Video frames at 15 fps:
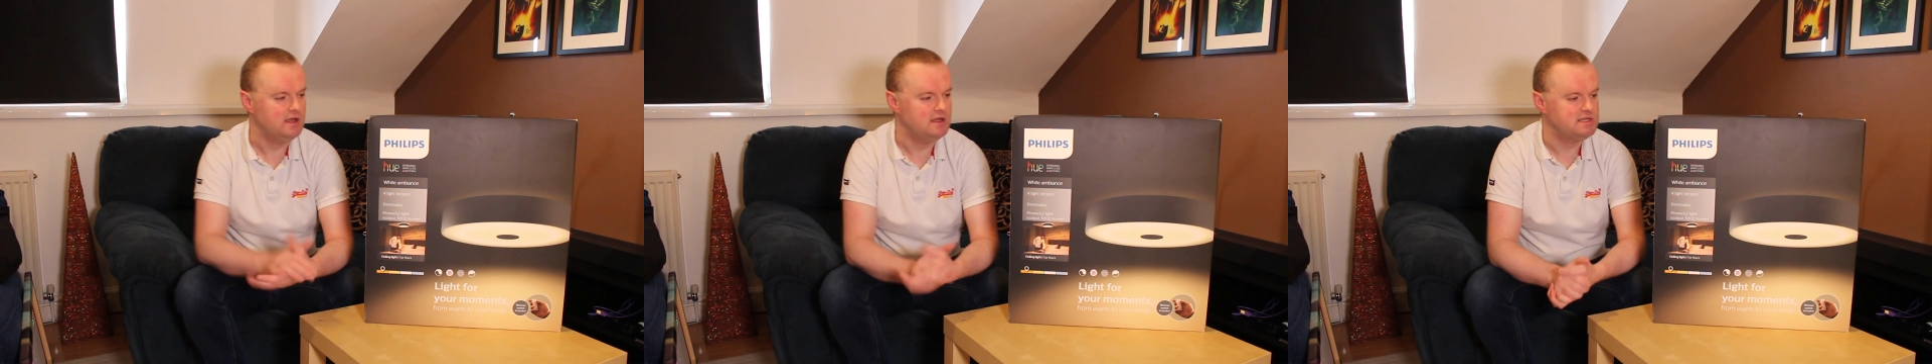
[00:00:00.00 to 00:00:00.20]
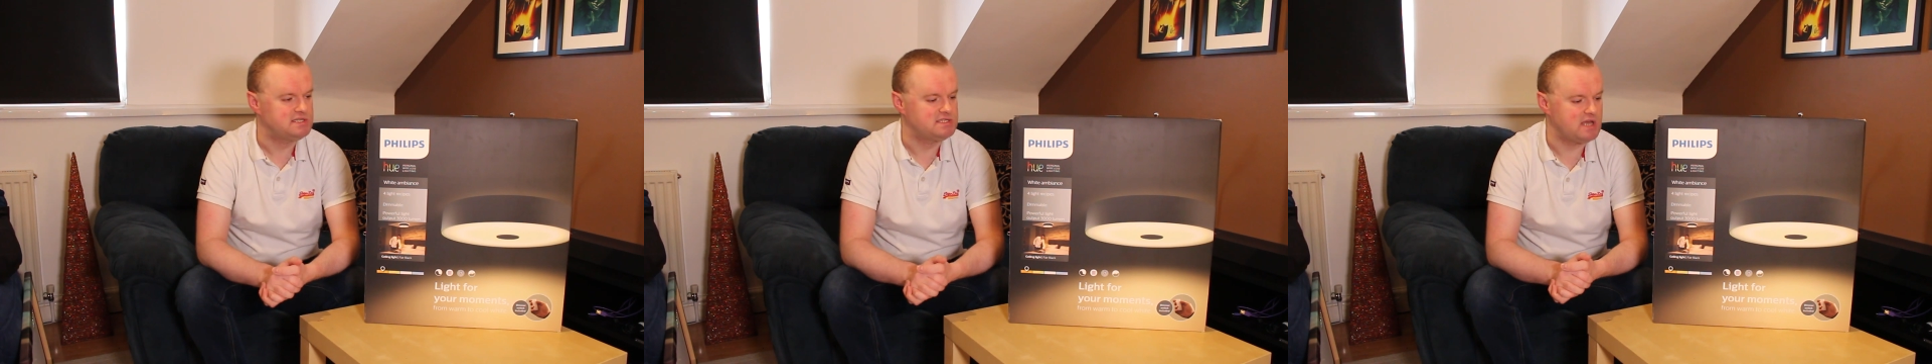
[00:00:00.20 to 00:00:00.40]

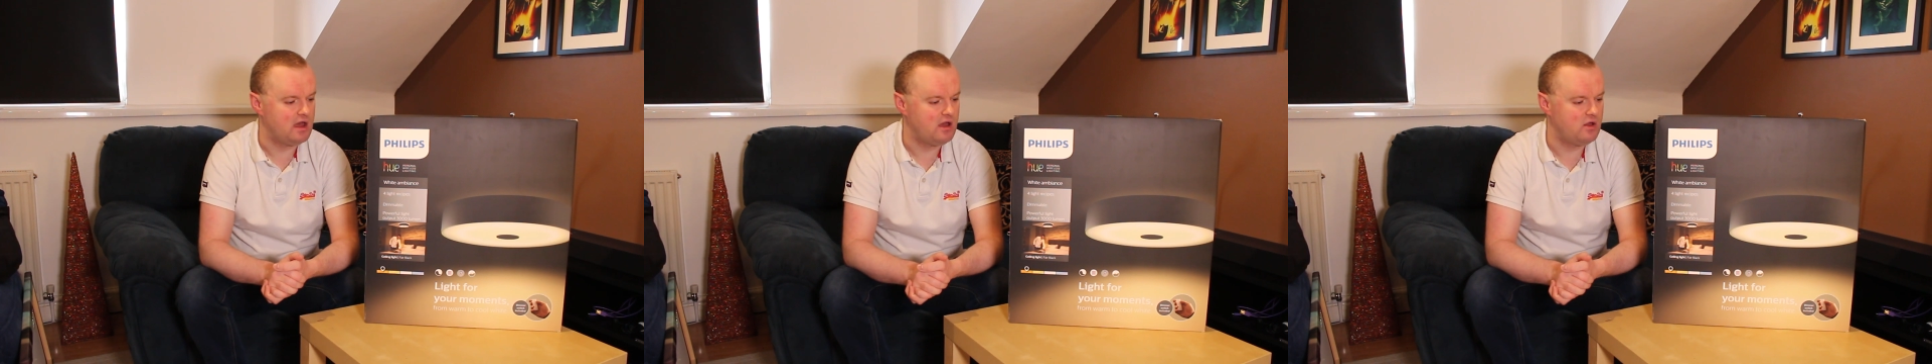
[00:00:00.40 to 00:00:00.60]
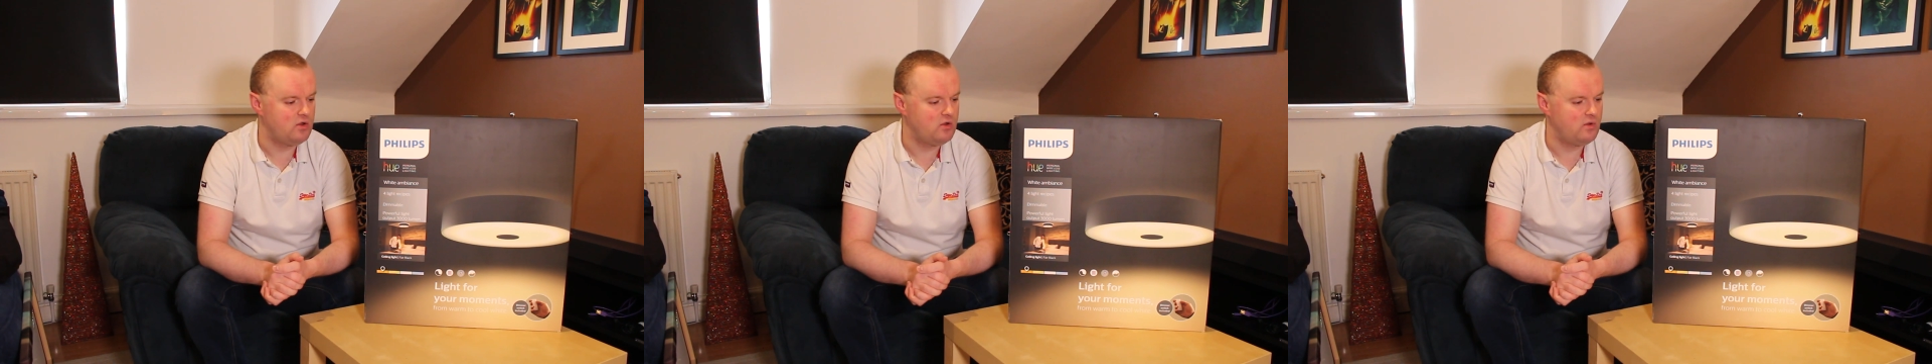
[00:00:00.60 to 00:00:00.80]

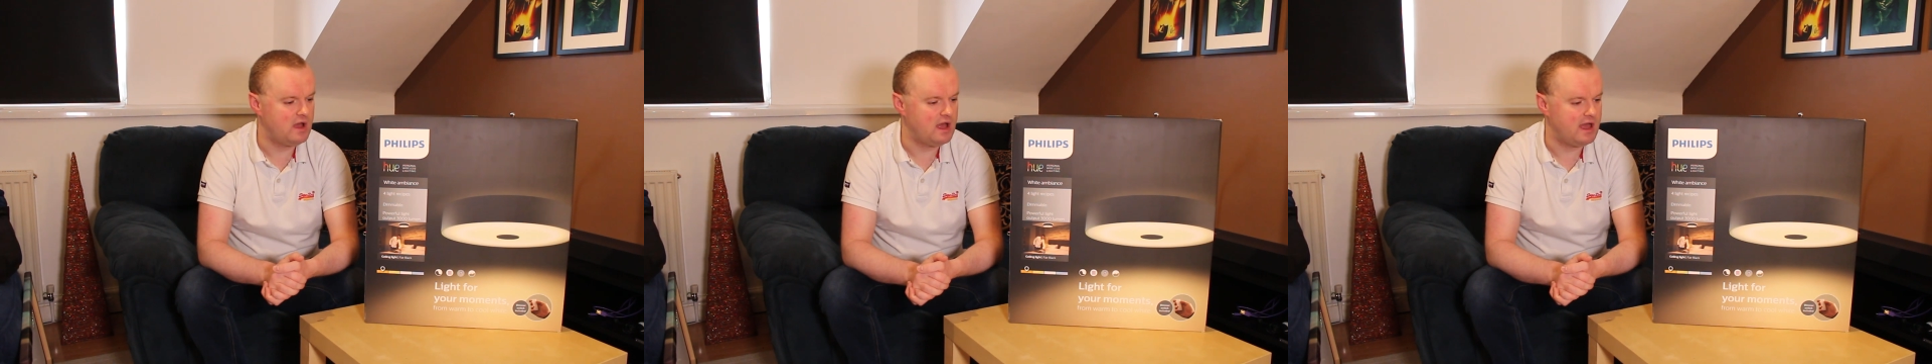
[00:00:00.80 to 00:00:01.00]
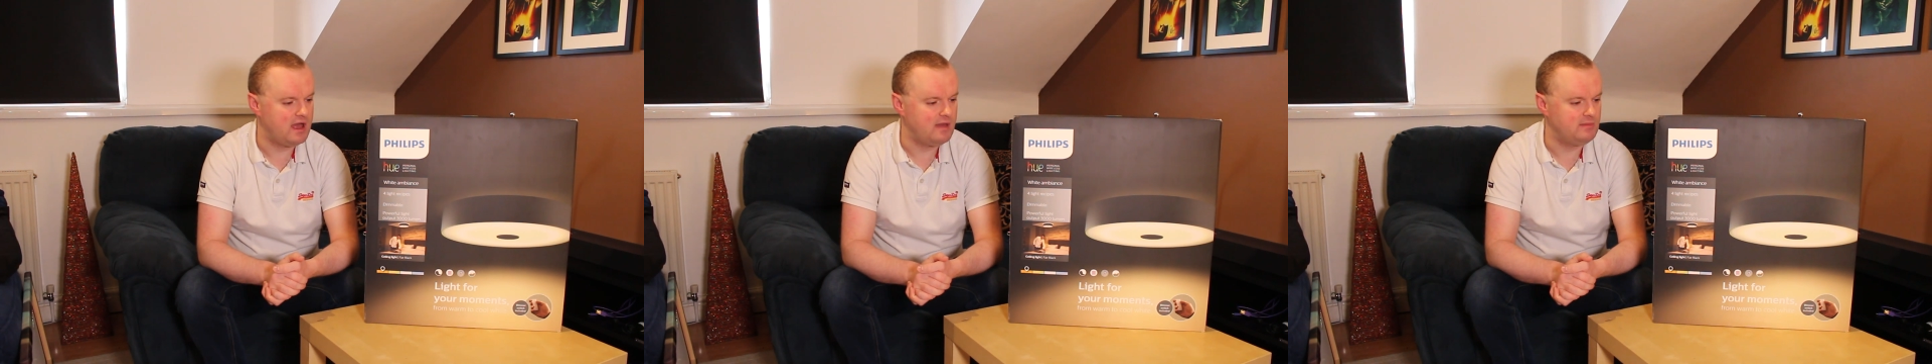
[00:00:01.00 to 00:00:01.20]
So
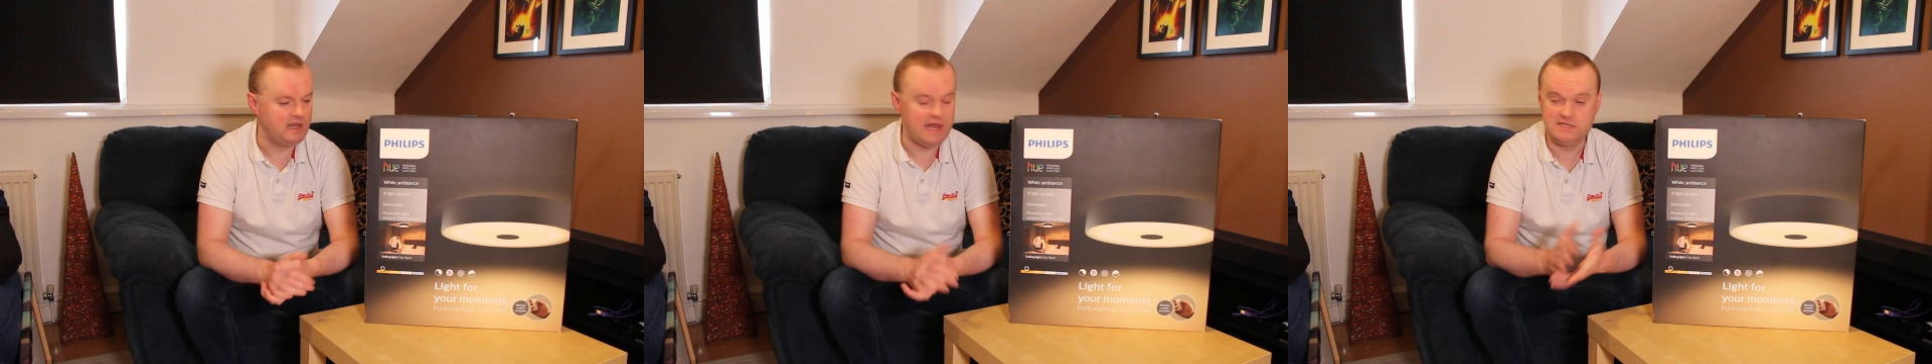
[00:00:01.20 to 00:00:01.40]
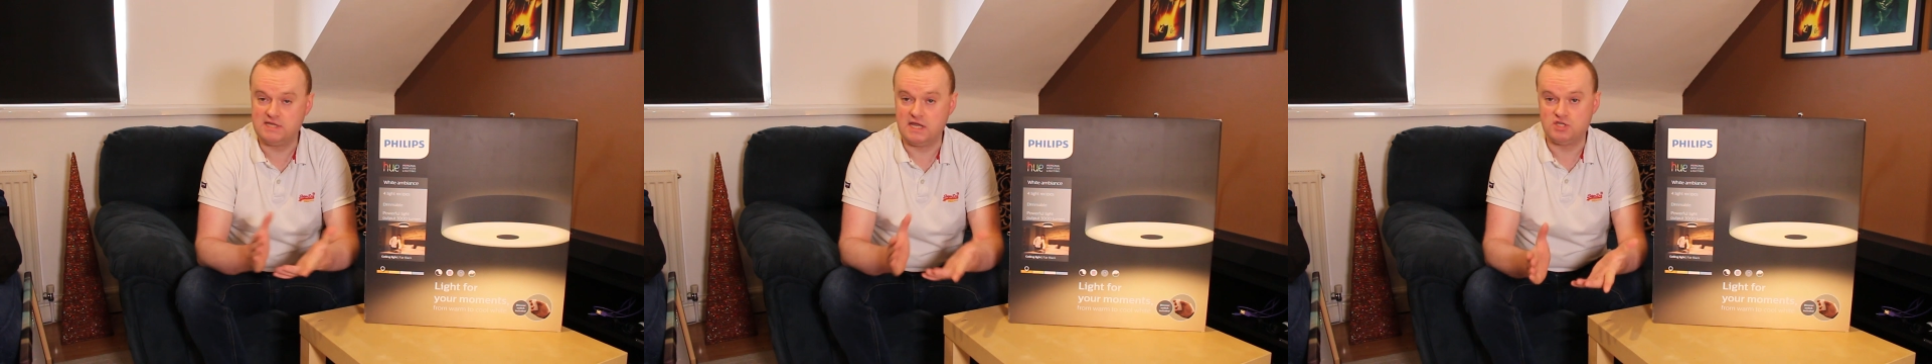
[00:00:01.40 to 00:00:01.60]

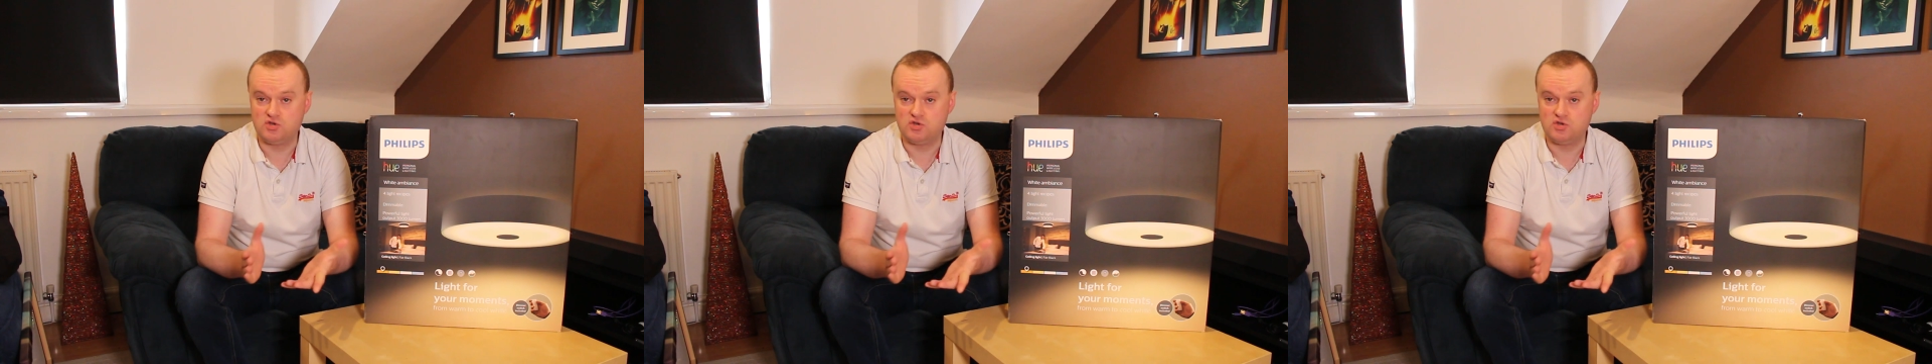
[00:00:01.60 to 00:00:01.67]
let's get